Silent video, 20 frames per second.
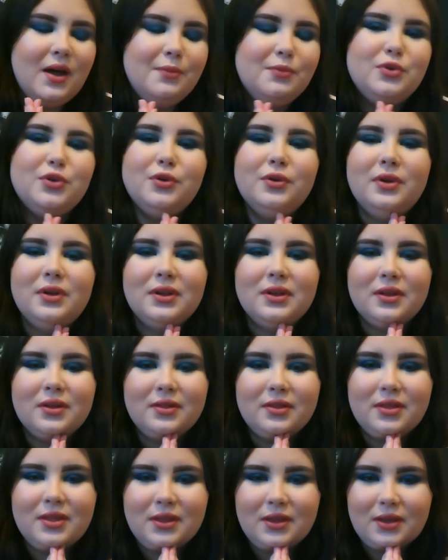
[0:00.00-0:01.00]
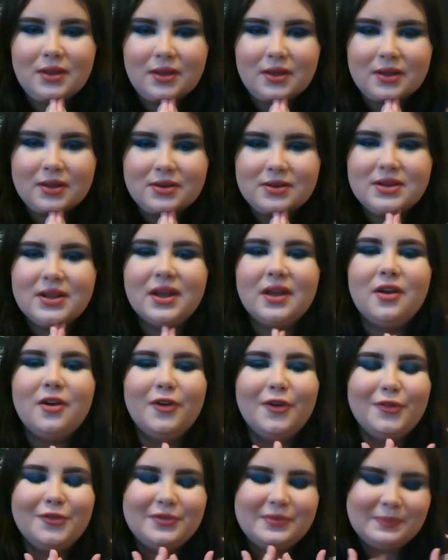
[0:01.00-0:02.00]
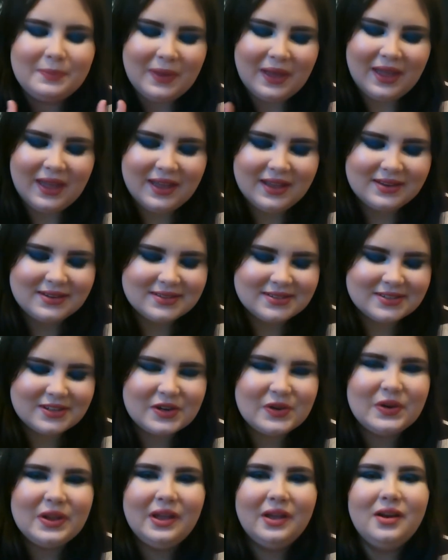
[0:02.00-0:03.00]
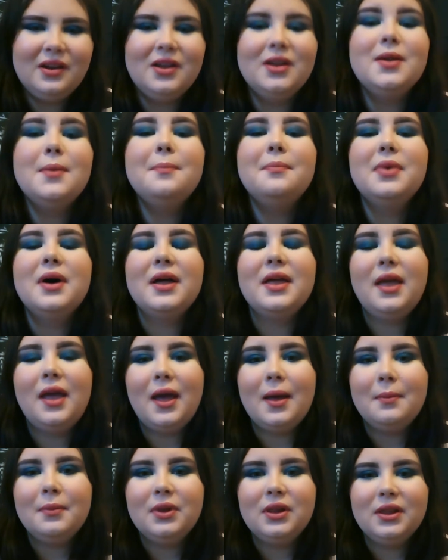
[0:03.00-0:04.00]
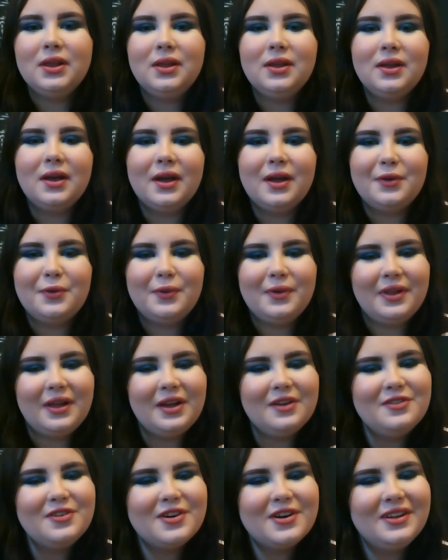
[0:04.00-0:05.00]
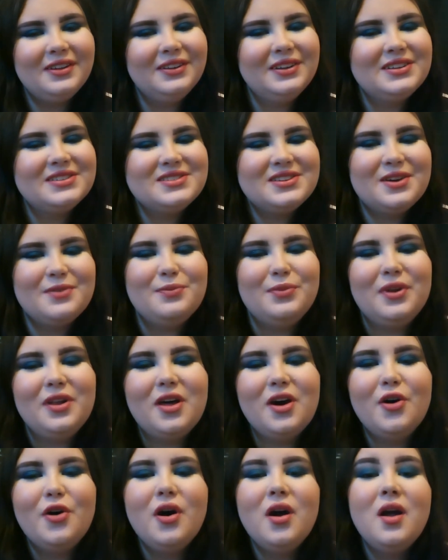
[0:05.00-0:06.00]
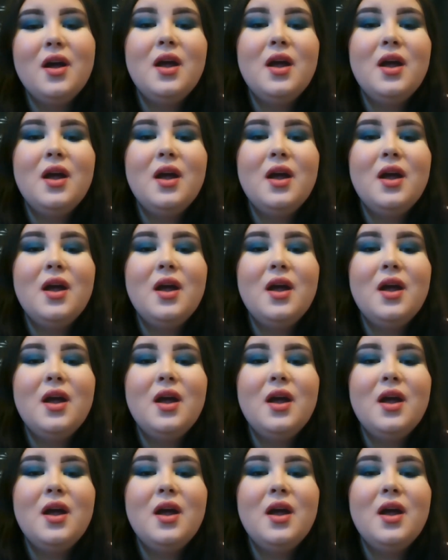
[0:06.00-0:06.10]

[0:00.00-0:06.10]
doing the deck of pens created by Emily. I will have her link down below.